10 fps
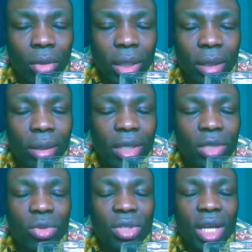Okay,
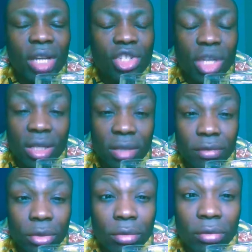things will start changing
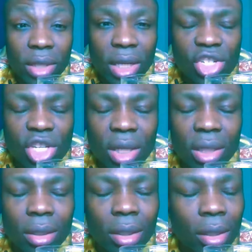for you financially.